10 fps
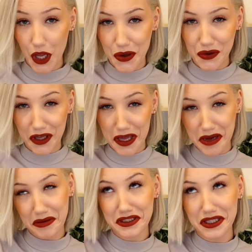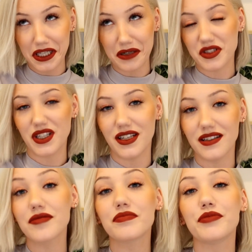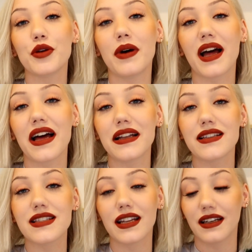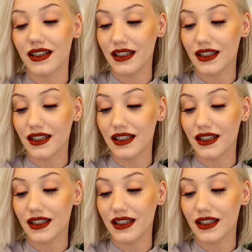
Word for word: let's see. I'm just going to put my hands in.